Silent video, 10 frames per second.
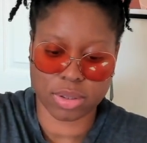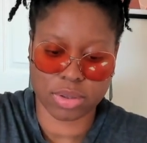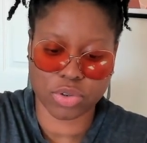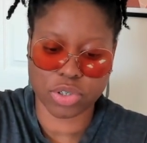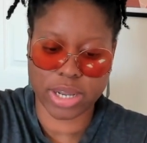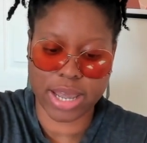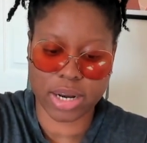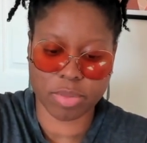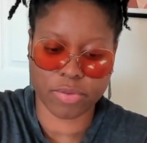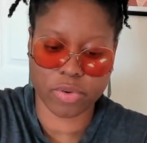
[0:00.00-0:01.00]
Usually I add
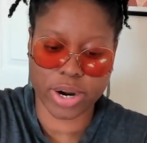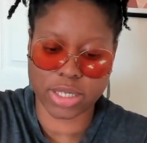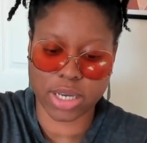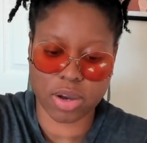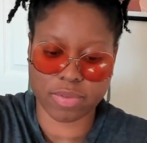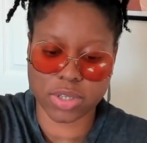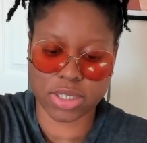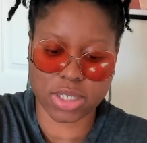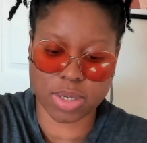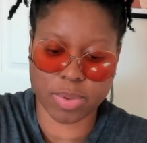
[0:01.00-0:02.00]
it before I take off the
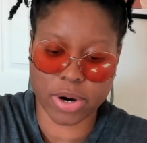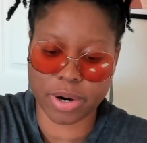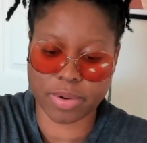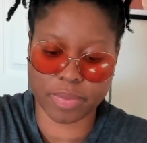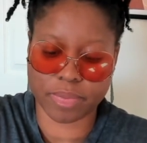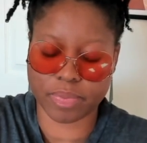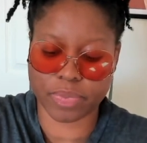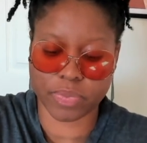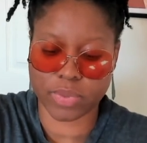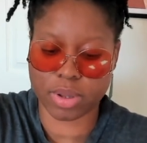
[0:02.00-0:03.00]
sticky part.
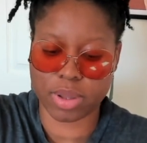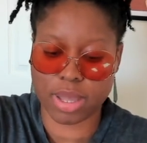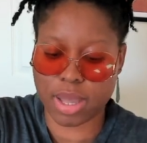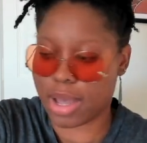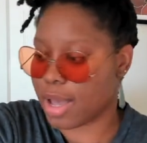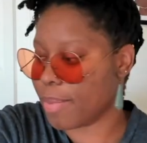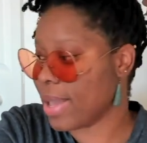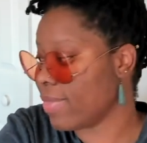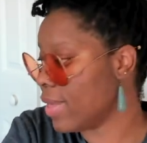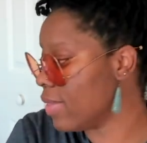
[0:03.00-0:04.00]

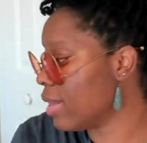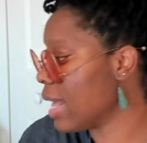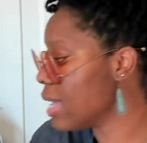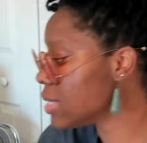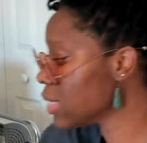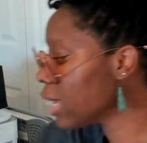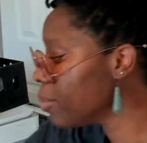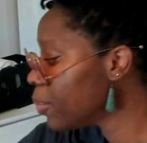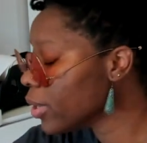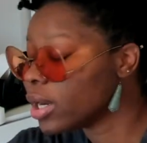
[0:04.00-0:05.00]
And then the last thing I
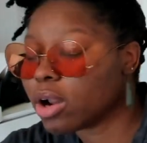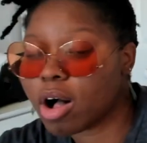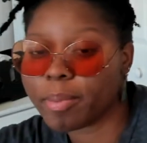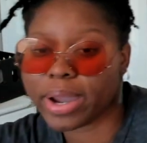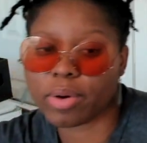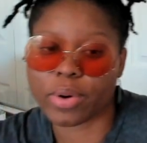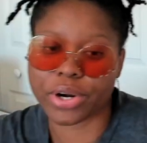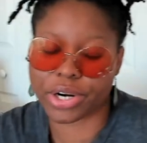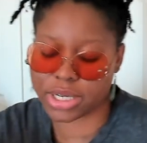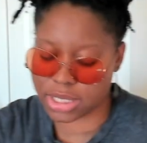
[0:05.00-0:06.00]
put in all my
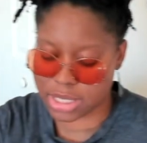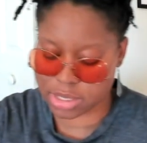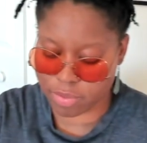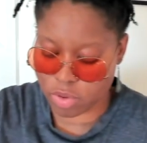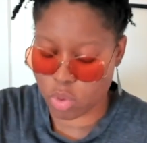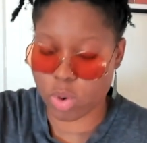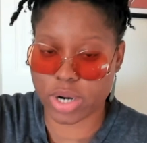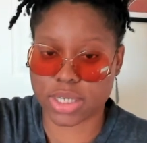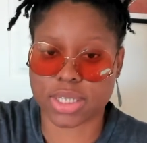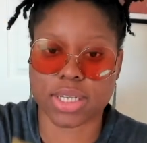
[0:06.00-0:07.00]
orders is, of
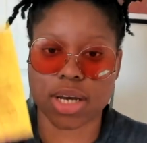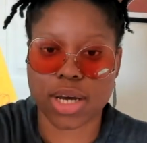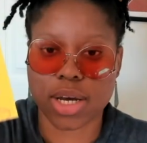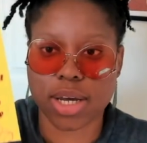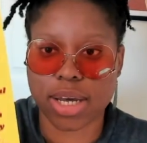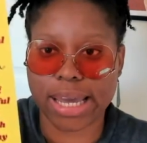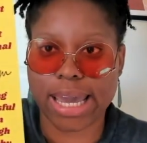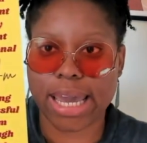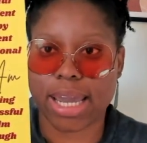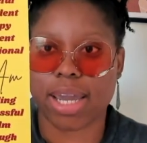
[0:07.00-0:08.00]
course,
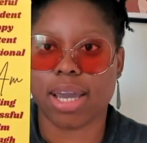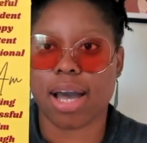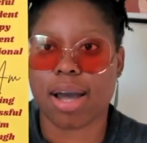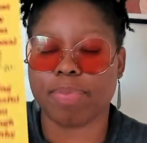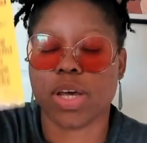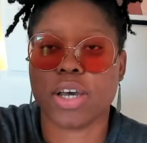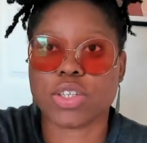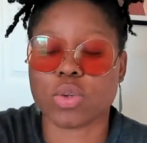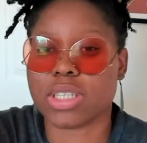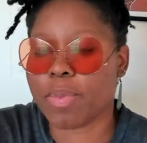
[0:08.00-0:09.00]

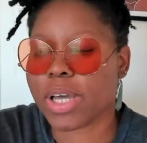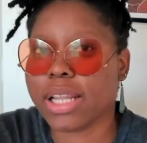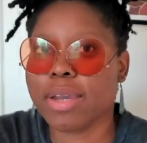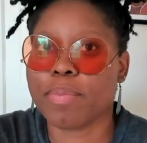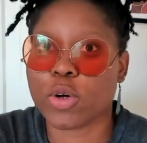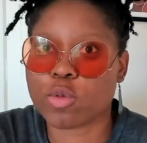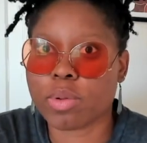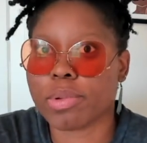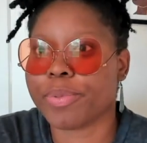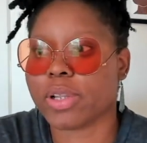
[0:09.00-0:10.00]
so typically most
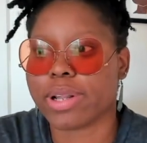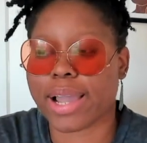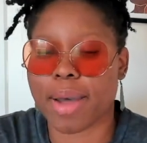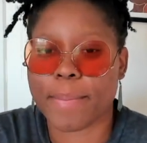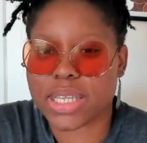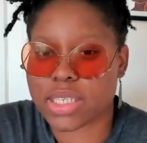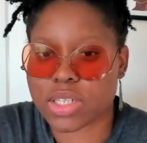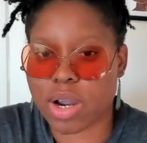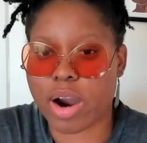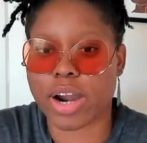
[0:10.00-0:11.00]
people put like a
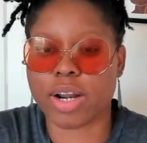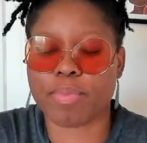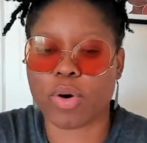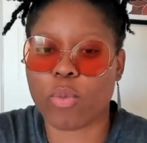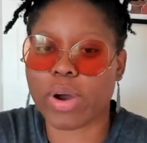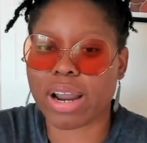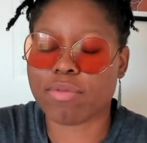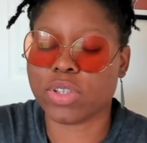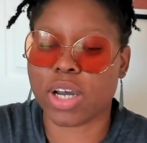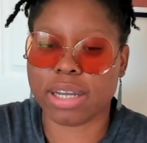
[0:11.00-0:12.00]
business card, but what
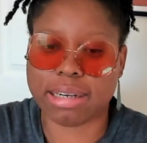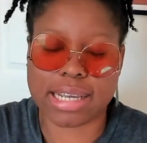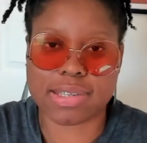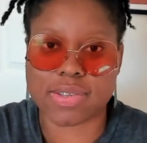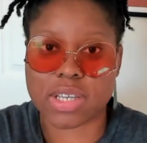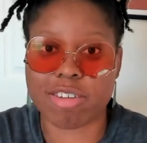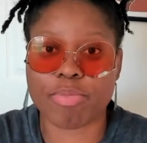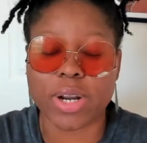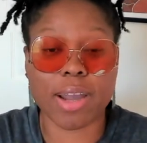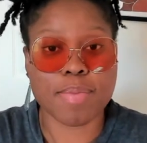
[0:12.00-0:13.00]
I've done is instead of
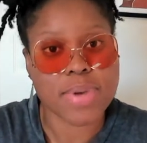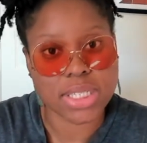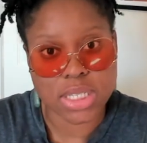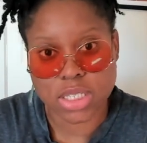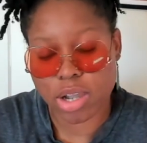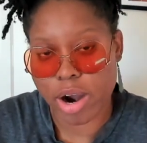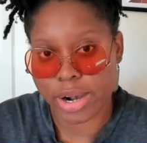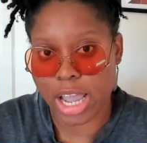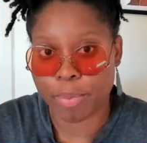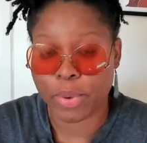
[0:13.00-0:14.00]
putting a business
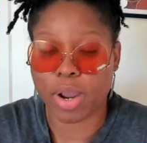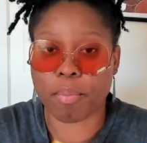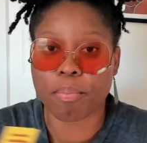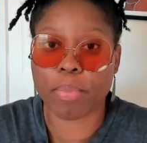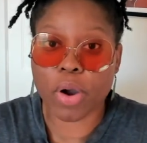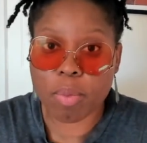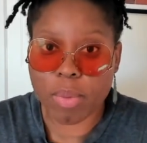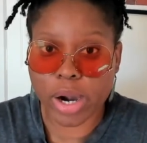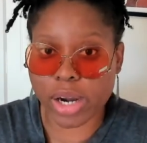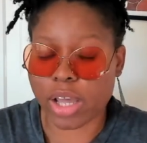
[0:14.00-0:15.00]
card, I put a
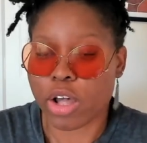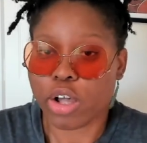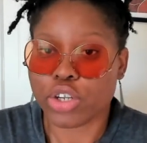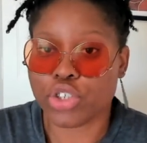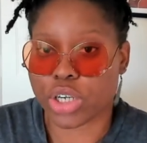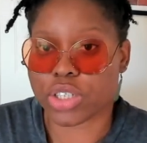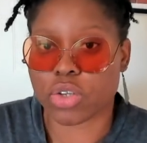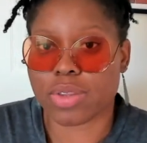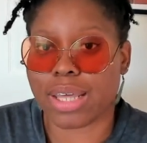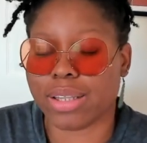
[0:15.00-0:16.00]
bookmark just
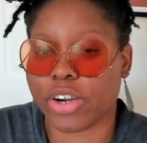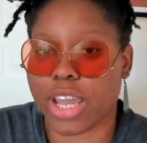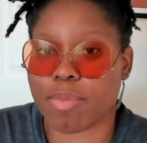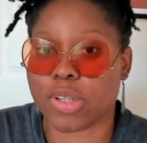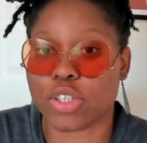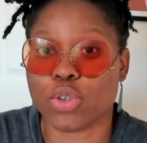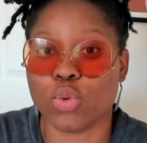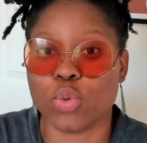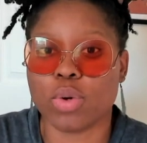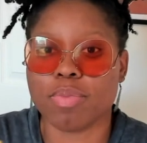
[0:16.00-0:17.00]
so that they're able
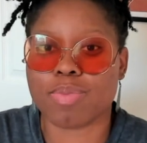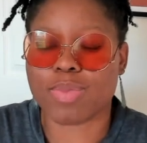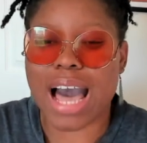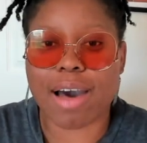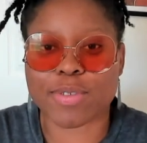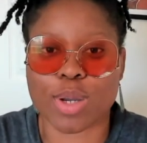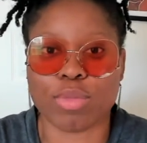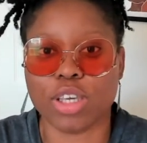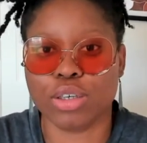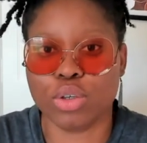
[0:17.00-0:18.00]
to have
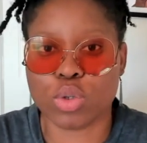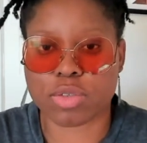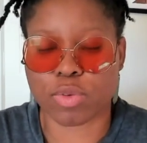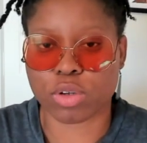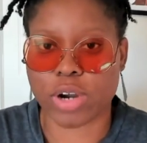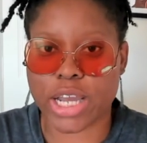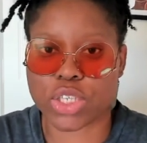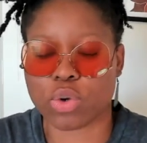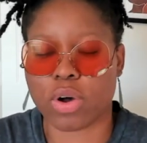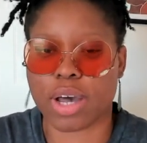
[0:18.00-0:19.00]
something useful, right?
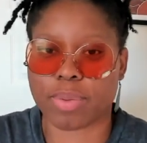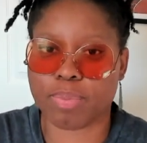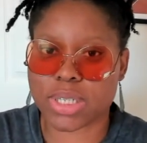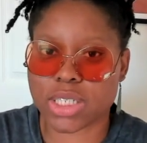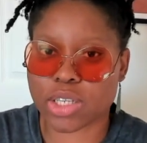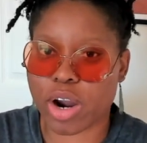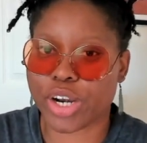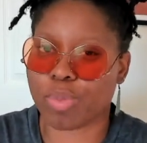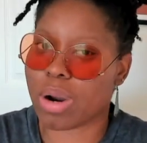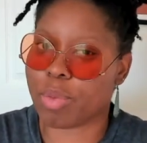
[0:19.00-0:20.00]
So a business card,
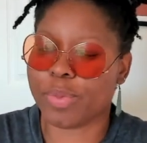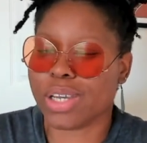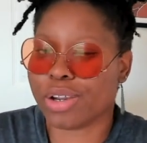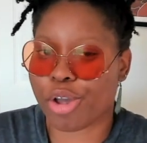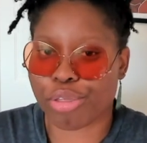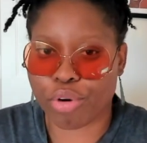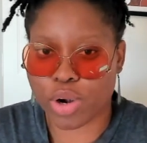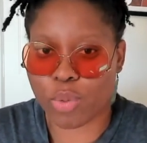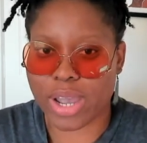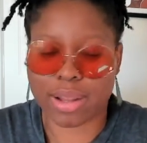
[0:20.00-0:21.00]
you're probably gonna throw
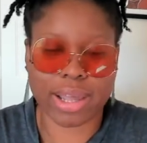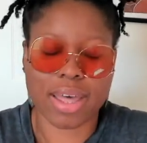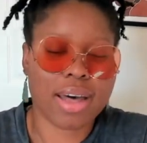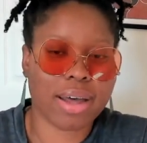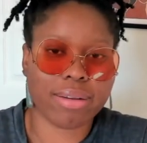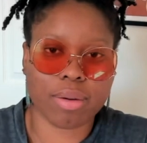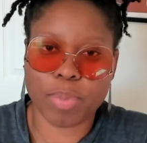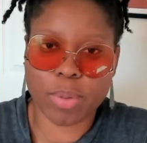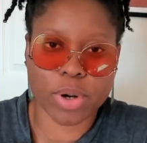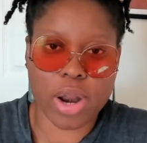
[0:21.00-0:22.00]
it away. Like,
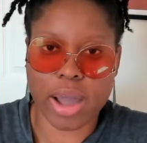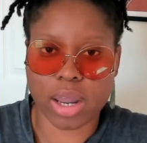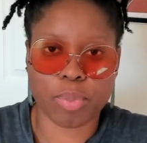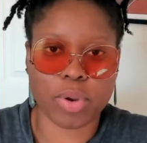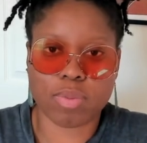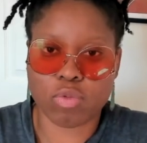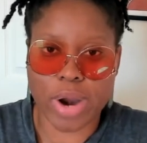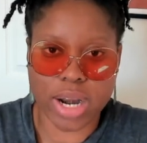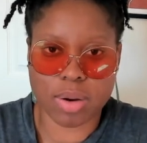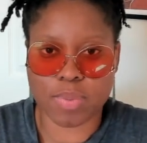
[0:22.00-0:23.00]
people are not gonna put
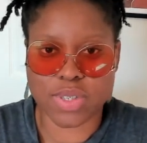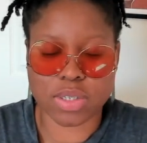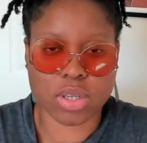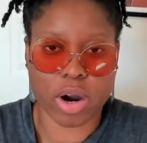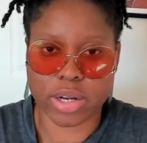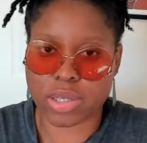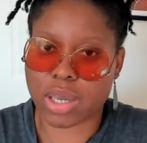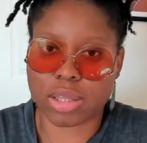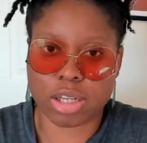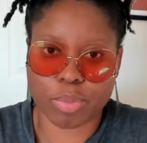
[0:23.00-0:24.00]
random business cards
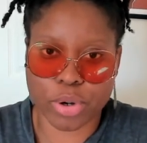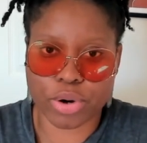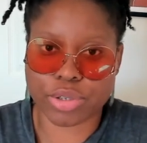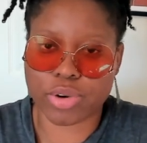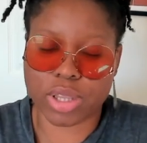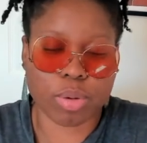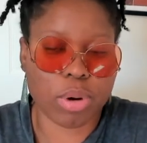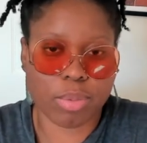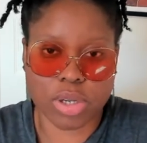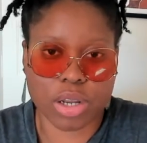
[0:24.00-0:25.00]
like in their purse, right? They're
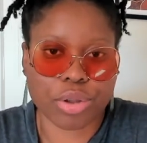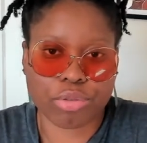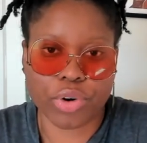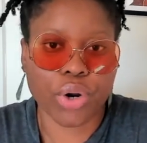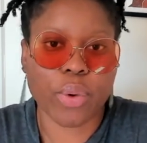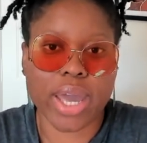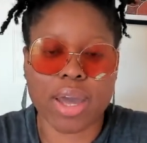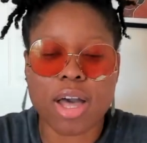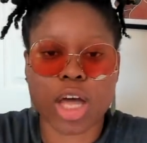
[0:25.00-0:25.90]
probably gonna throw it away.